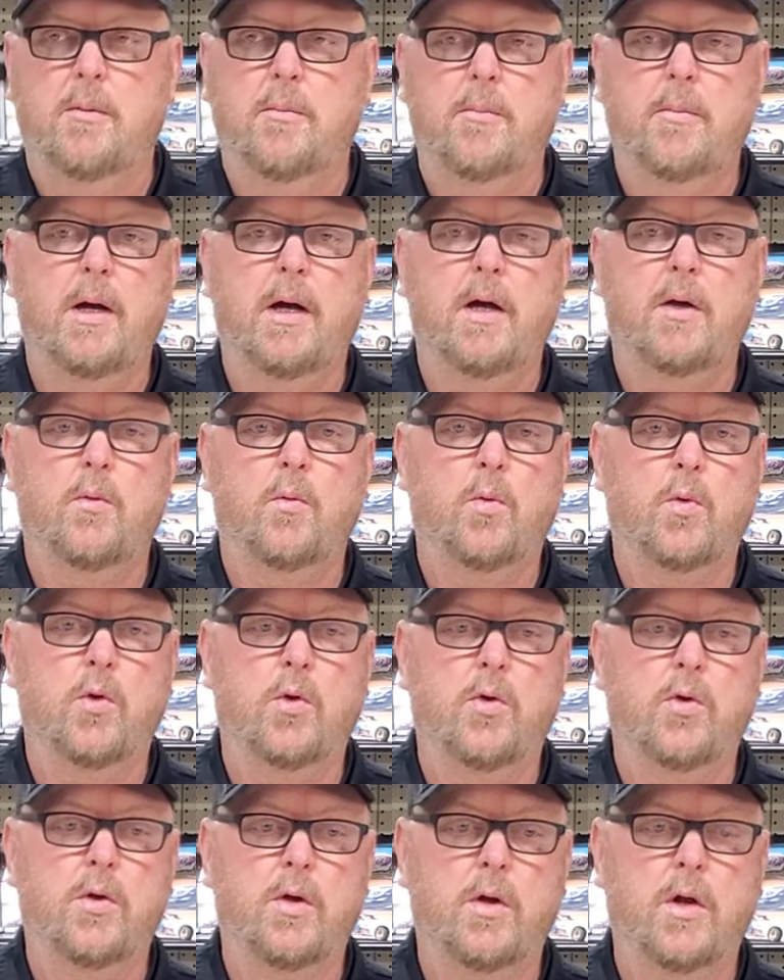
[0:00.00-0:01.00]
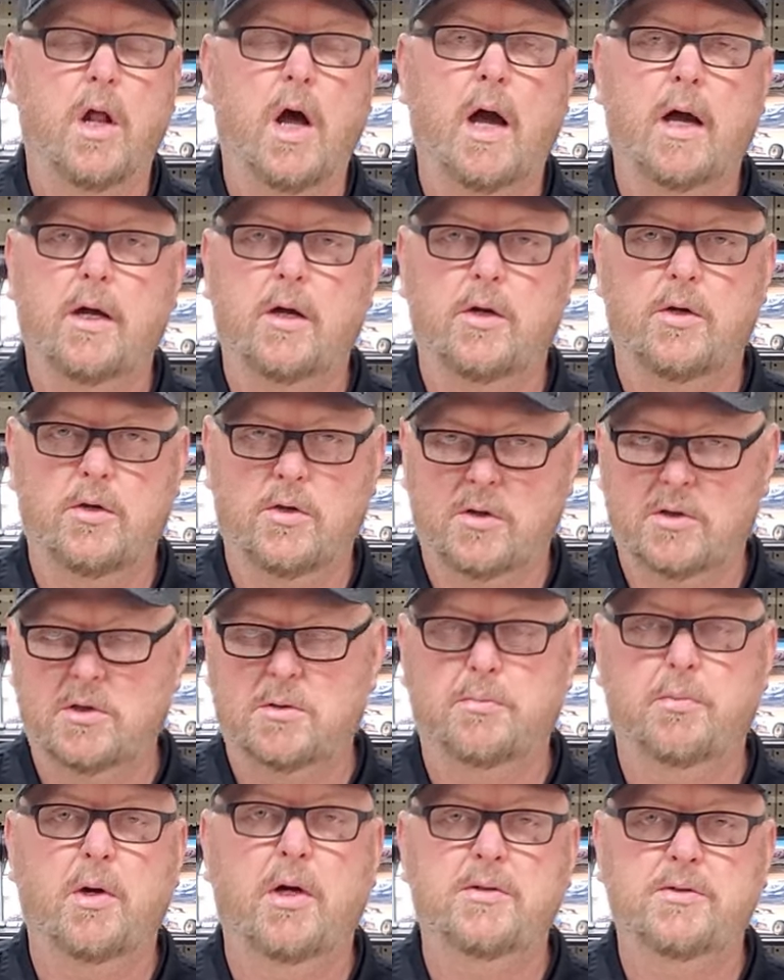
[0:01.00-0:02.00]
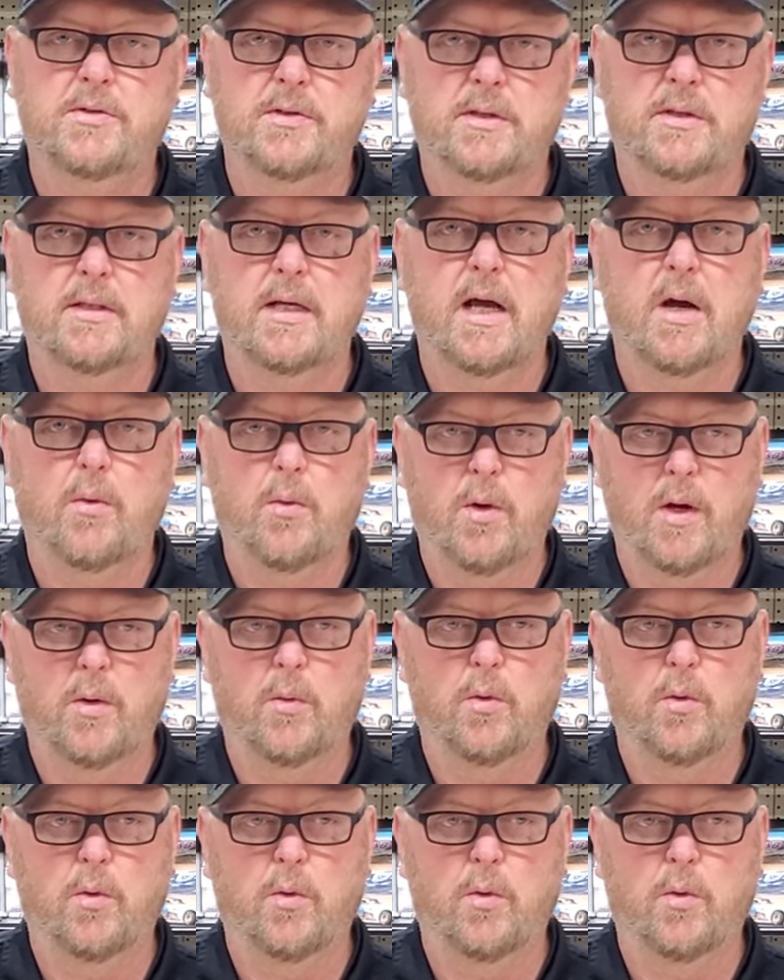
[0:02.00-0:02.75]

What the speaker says: but we're not going to express it that way.